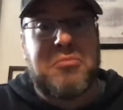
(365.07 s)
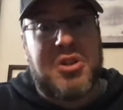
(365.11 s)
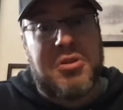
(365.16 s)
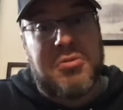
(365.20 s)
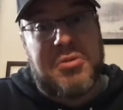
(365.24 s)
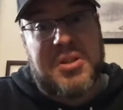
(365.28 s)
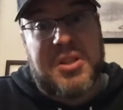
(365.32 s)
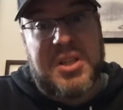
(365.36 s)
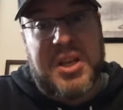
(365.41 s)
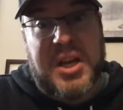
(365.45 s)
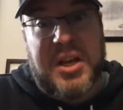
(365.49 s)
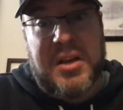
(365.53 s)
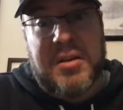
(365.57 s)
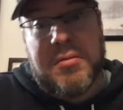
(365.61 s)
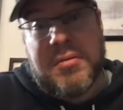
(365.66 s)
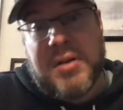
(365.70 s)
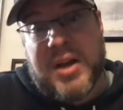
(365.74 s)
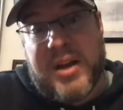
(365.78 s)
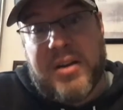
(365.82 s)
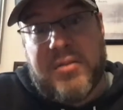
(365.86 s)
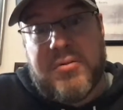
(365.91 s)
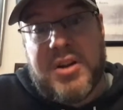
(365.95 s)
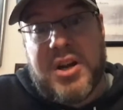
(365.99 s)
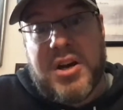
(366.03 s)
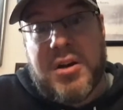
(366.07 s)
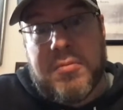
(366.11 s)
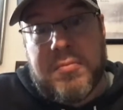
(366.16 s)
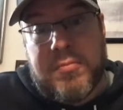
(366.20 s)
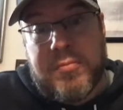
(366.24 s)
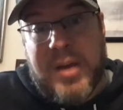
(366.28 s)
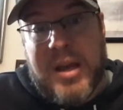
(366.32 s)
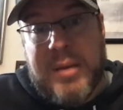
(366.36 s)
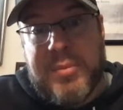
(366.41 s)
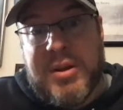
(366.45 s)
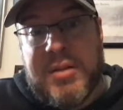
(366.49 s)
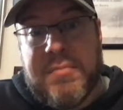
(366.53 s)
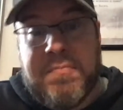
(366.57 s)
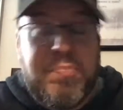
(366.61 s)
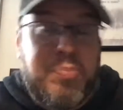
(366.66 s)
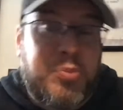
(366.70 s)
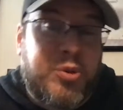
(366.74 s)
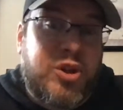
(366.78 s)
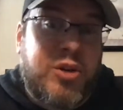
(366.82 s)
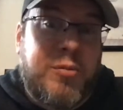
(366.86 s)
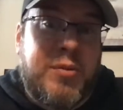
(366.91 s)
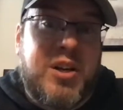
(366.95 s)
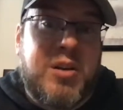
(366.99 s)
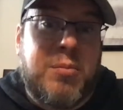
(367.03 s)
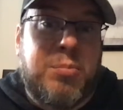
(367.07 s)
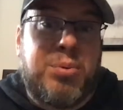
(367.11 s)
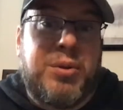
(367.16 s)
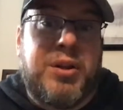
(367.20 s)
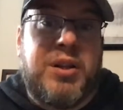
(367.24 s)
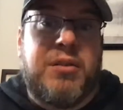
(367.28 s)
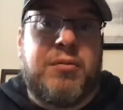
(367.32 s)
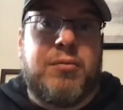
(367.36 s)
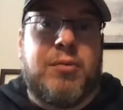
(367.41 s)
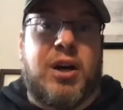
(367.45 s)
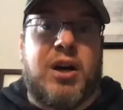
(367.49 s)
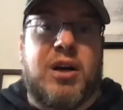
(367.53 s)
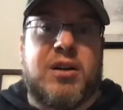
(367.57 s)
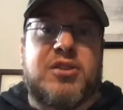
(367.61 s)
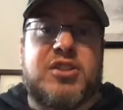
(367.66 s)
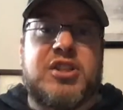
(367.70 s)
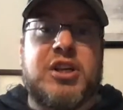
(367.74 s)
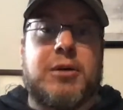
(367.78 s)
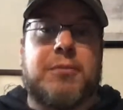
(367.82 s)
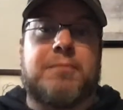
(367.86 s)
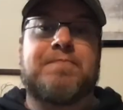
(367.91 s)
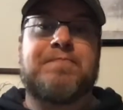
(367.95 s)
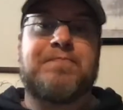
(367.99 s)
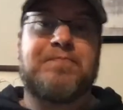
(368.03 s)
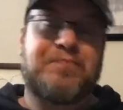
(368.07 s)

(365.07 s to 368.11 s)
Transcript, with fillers: you would think. I don't know. Maybe. Could be completely wrong. So